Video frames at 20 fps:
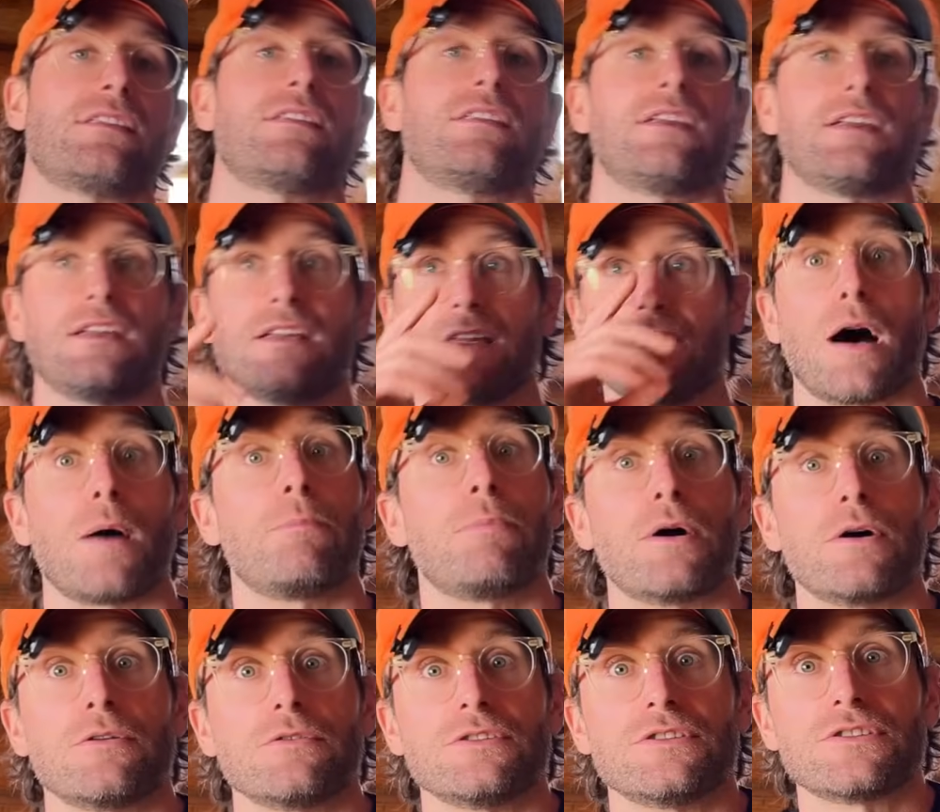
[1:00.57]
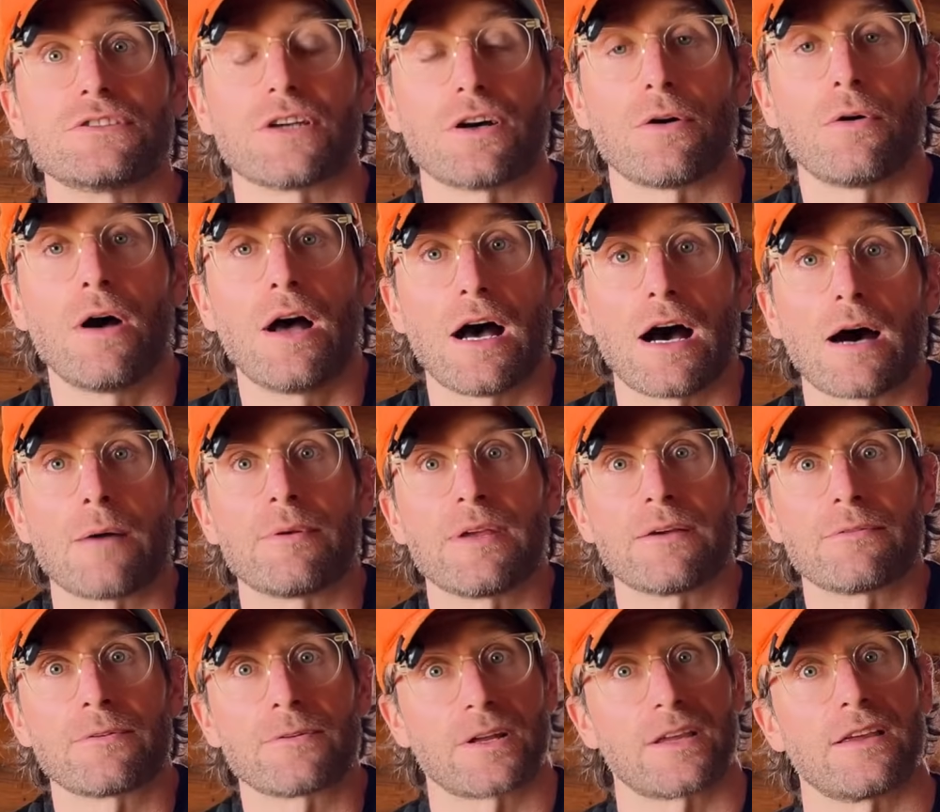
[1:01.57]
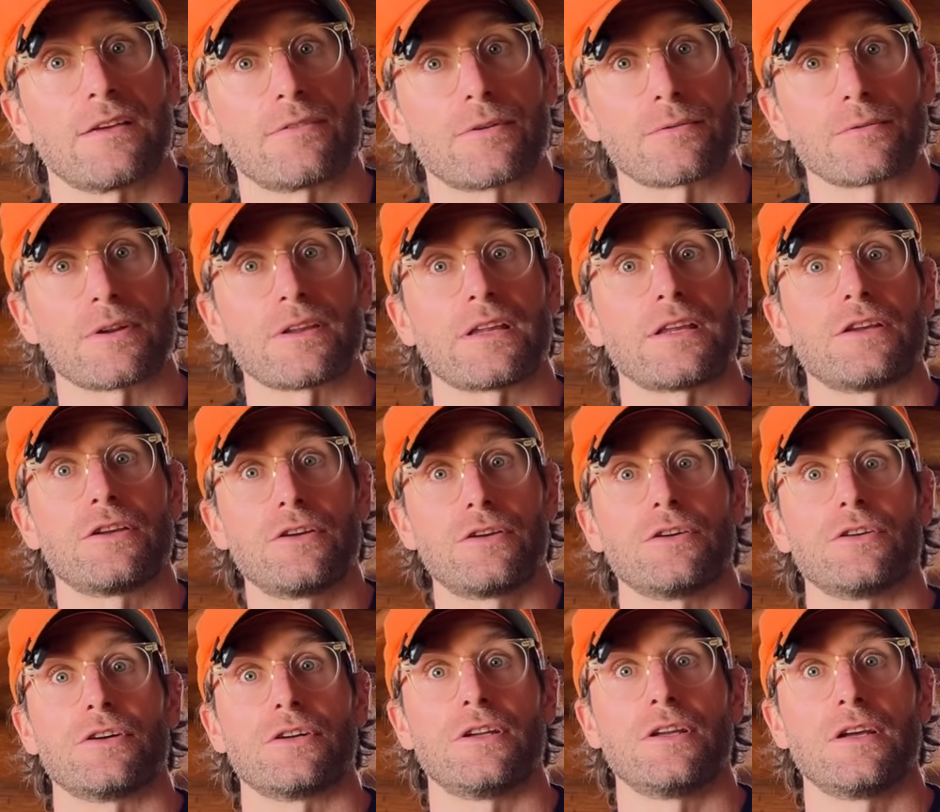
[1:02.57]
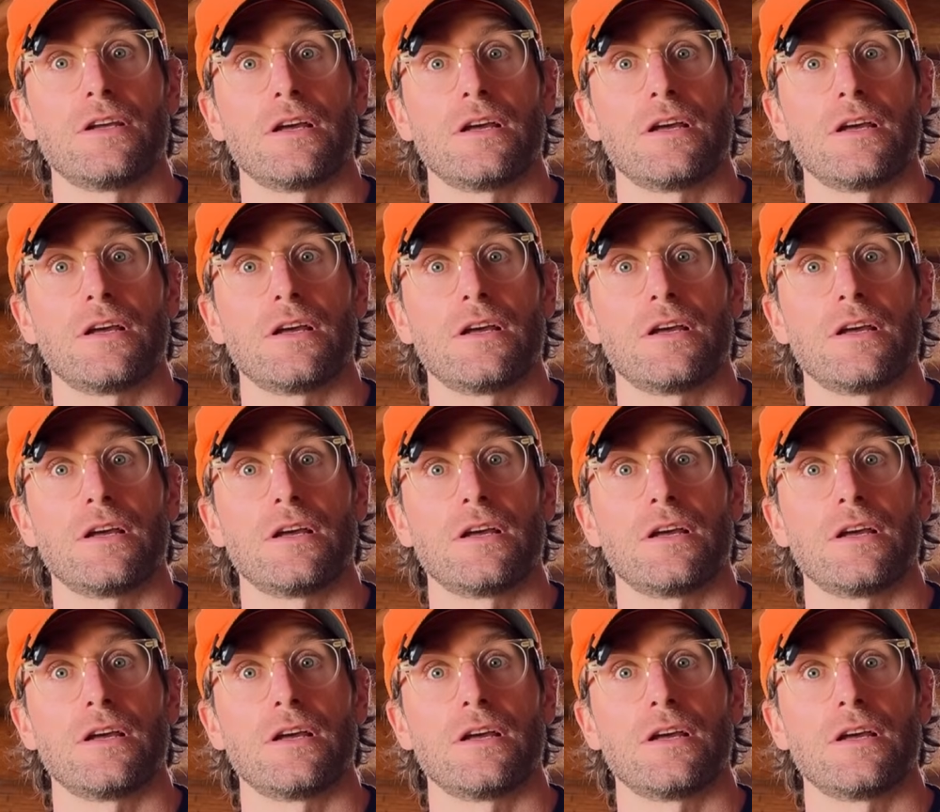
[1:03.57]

the Abode, so I'll be able to give a really good